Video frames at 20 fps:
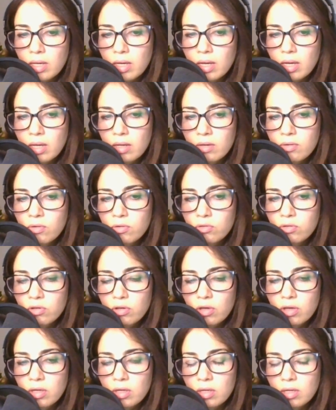I wrote
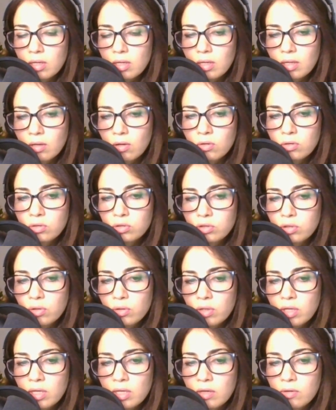also
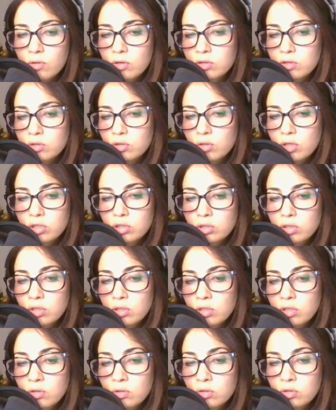that I want to assure
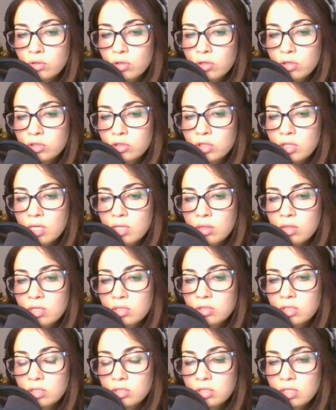users that
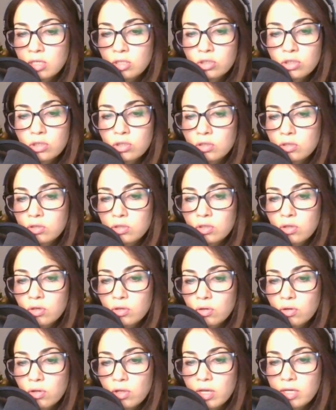this extension does not
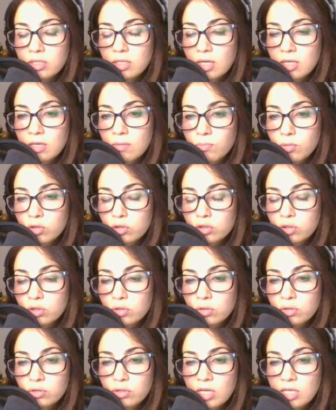collect any
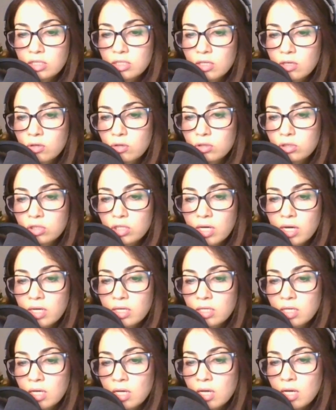personal data or
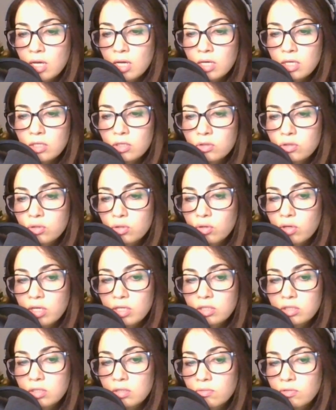track user
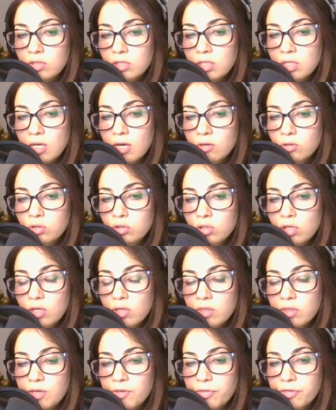activity outside
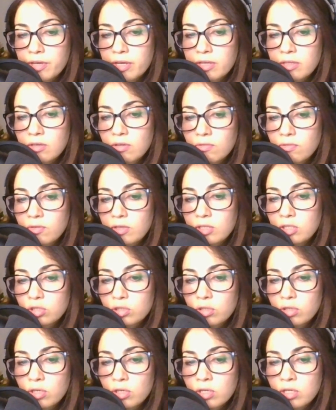the intended
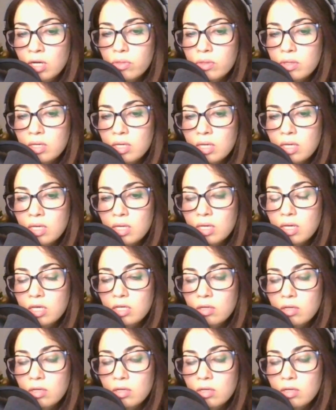feature. The